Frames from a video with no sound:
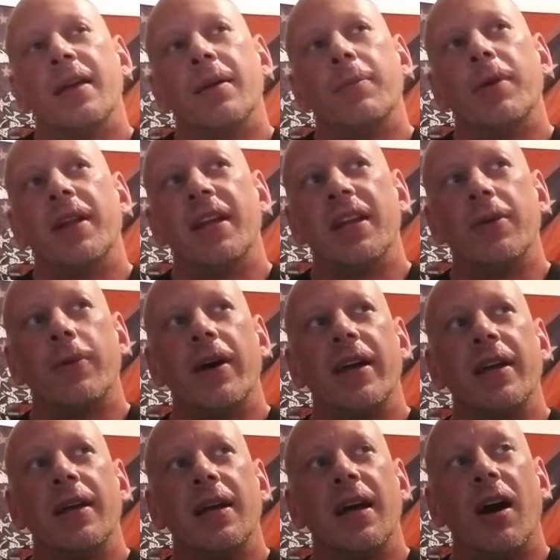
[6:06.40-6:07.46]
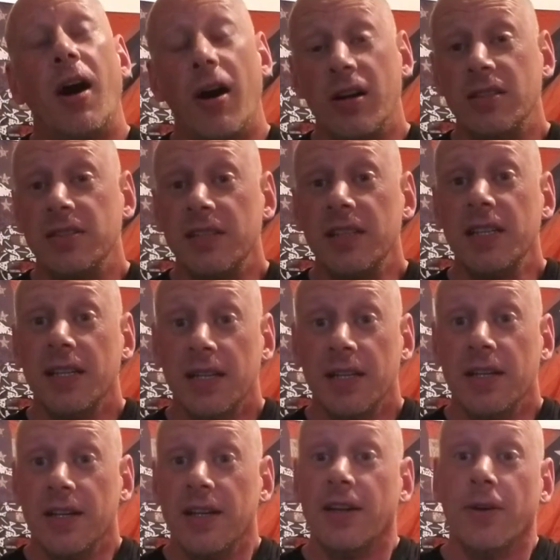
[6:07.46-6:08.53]
But anyway, honestly,
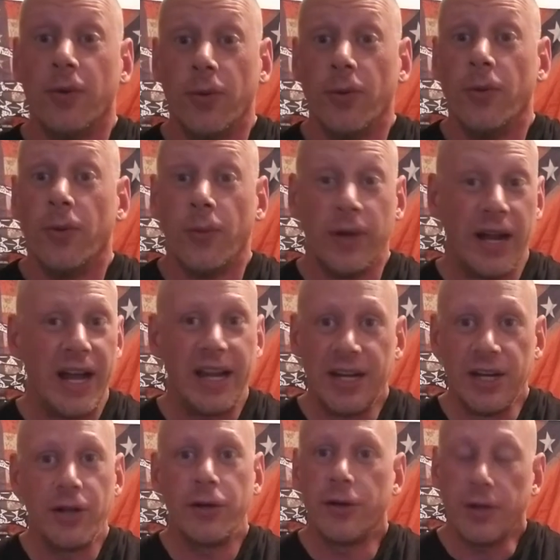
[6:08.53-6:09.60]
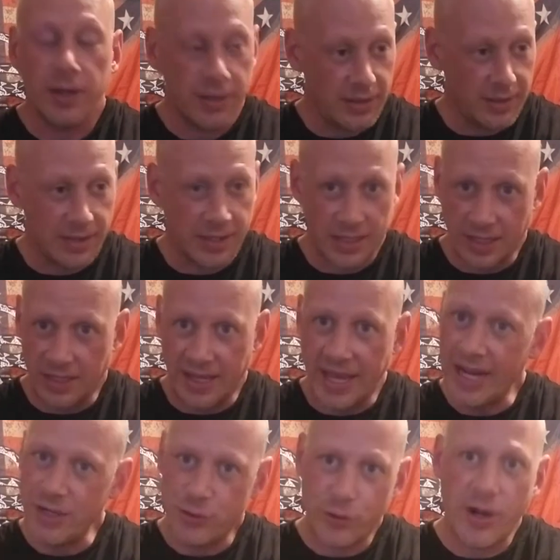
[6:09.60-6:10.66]
when I hear
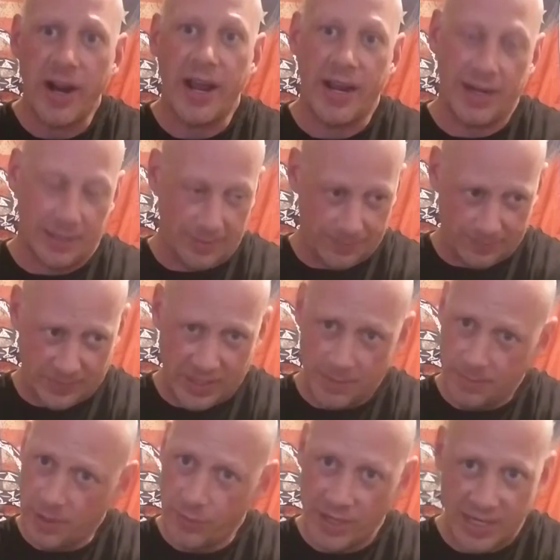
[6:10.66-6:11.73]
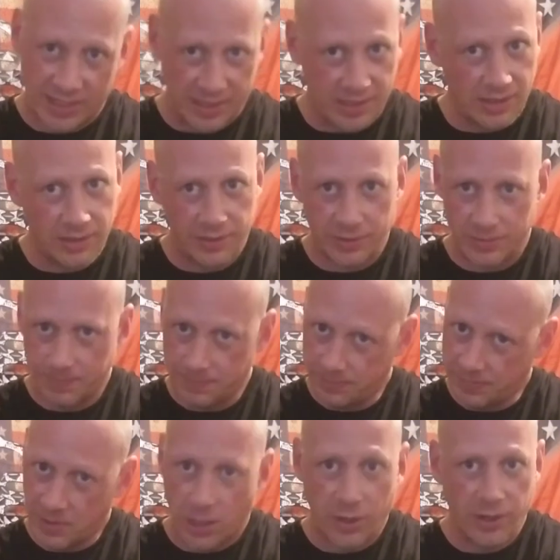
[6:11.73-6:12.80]
that track, that Bodak Yeller,
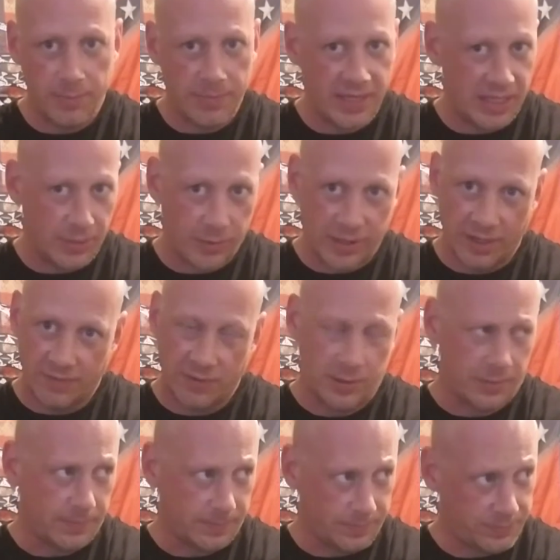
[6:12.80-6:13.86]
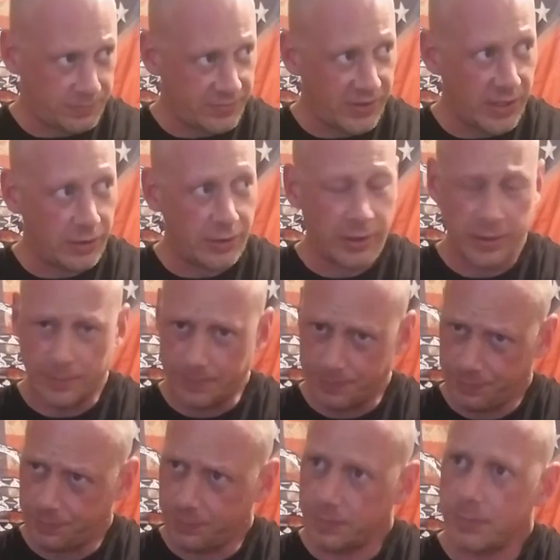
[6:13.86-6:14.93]
Cardi B, whatever, feller,
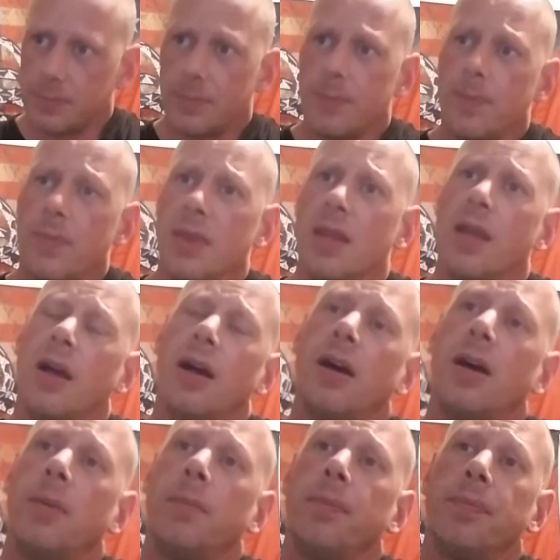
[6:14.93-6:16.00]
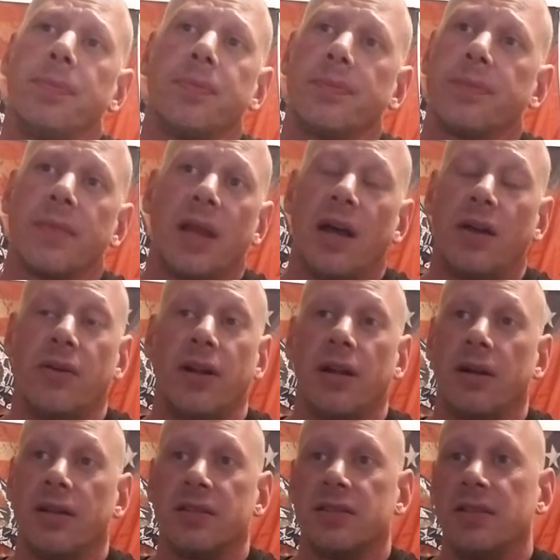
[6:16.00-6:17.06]
I'd
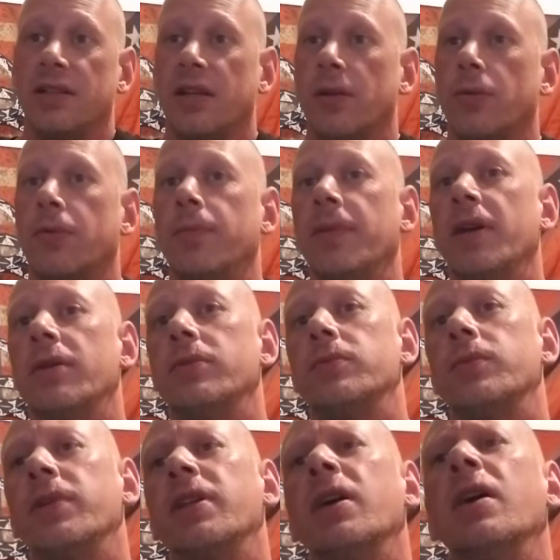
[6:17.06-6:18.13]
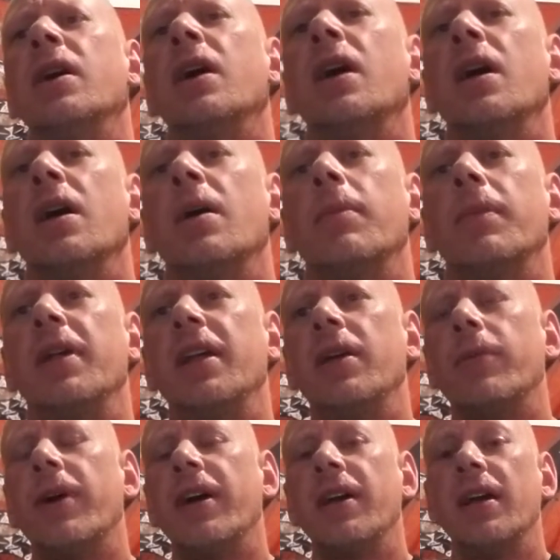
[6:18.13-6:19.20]
rather listen to Yellow, to be honest with you. But
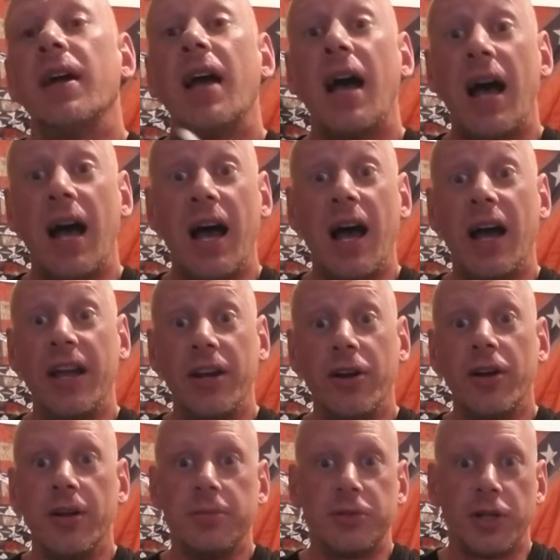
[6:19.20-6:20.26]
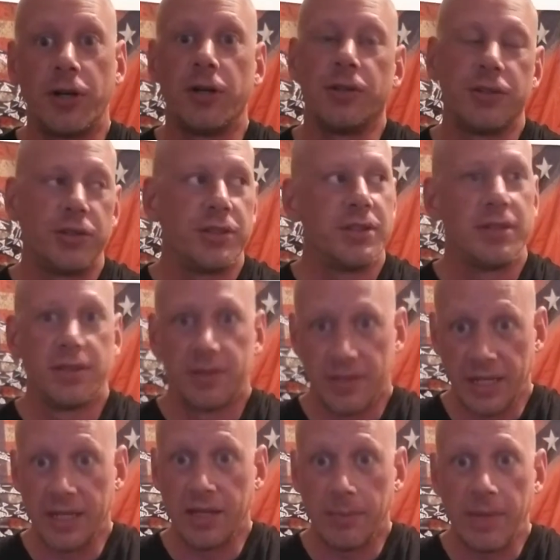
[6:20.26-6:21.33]
anyway, I hear Upchurch
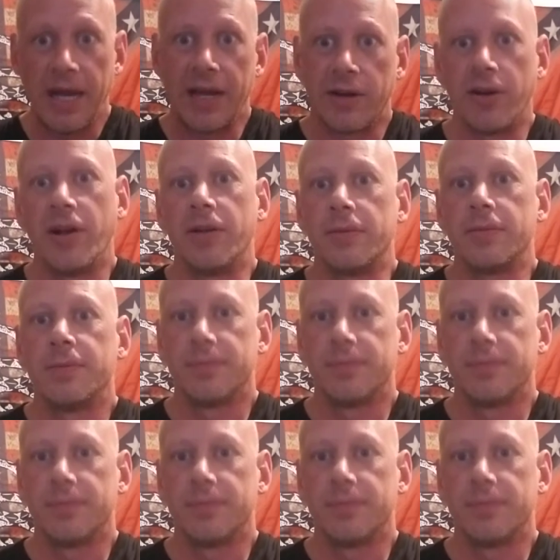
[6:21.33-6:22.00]
in the background.